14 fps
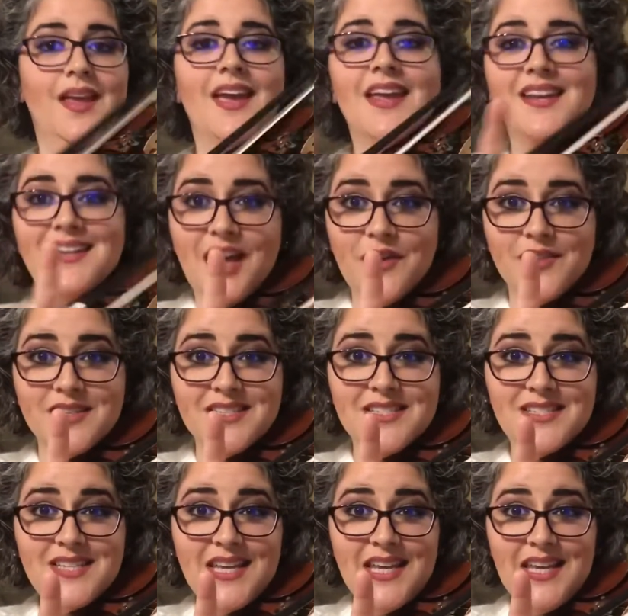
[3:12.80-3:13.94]
Now the
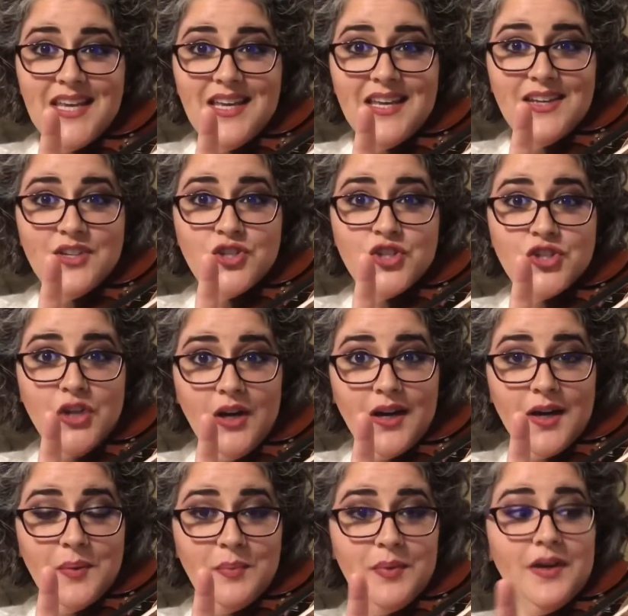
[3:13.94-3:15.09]
C
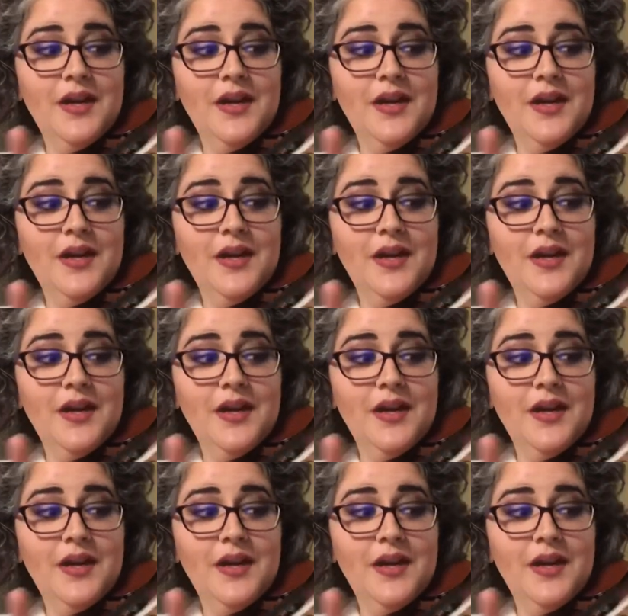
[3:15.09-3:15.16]
sharp,